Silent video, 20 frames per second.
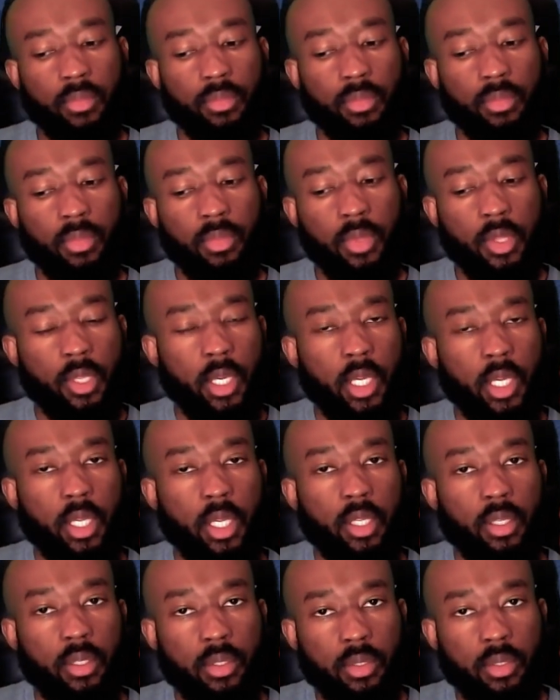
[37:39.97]
the
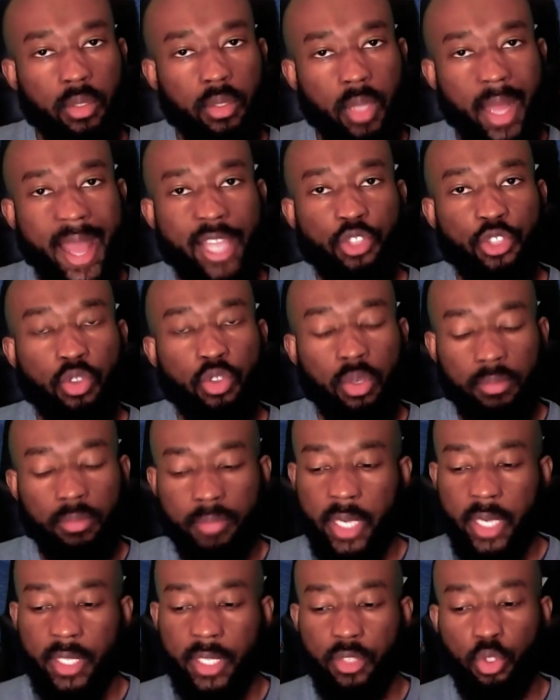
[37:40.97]
astral
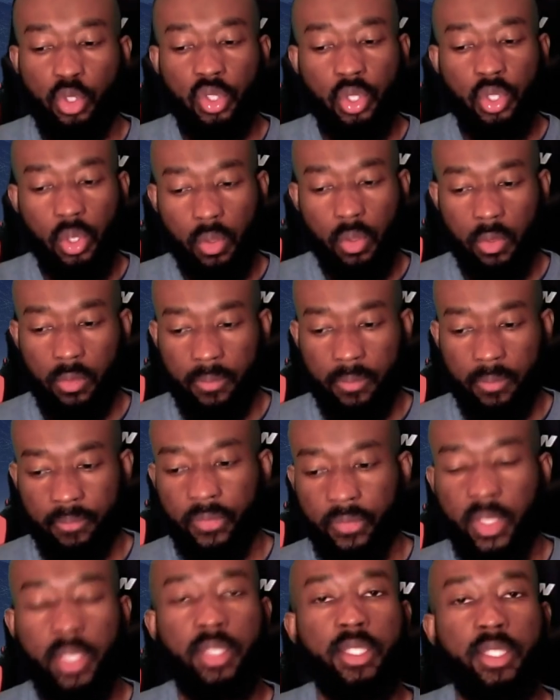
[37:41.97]
body, the soul,
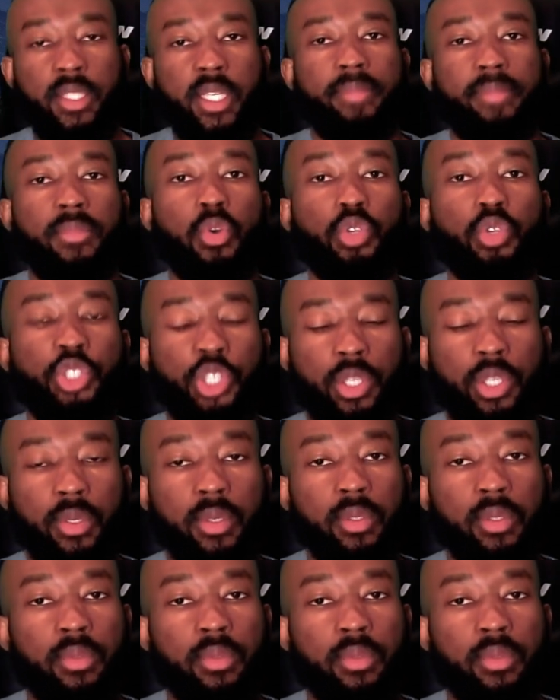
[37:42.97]
it's an emotion.